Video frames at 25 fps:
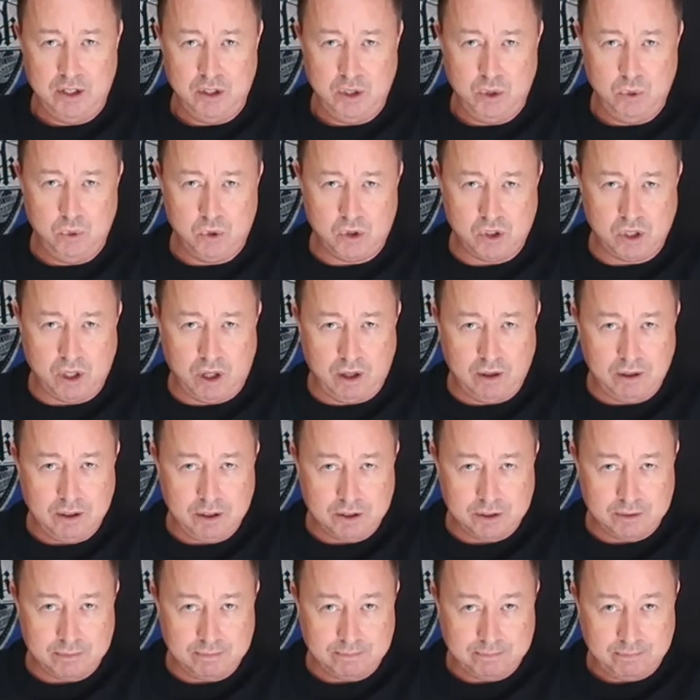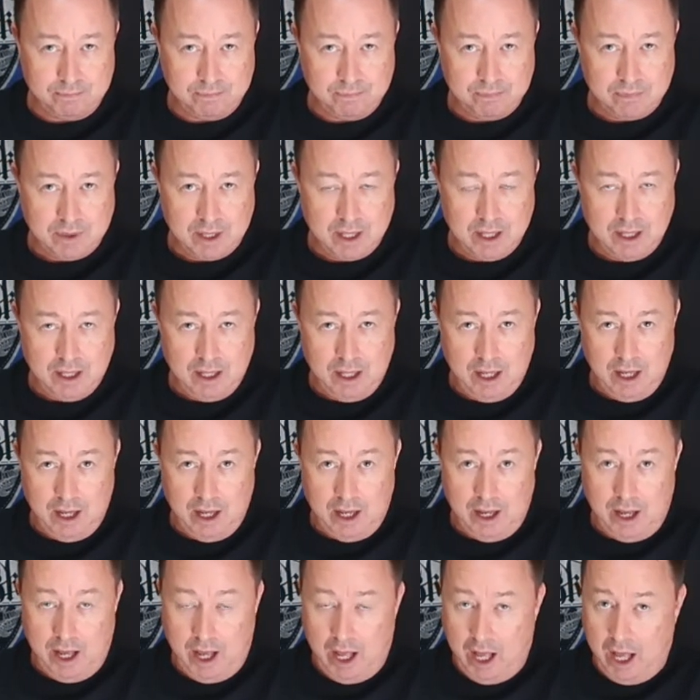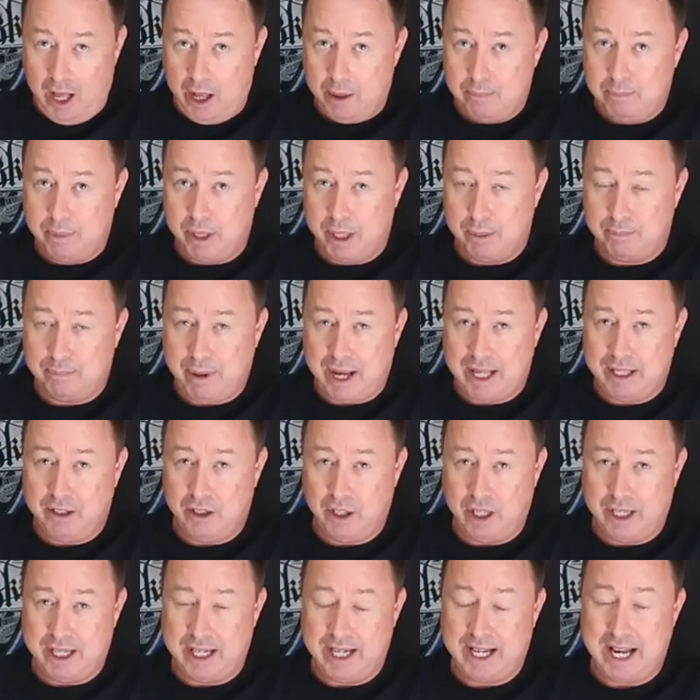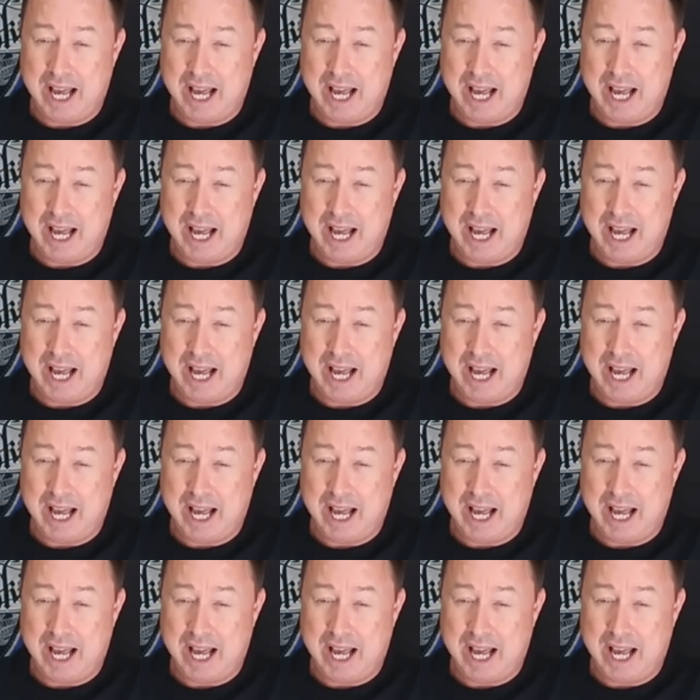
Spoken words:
new songs, but a band that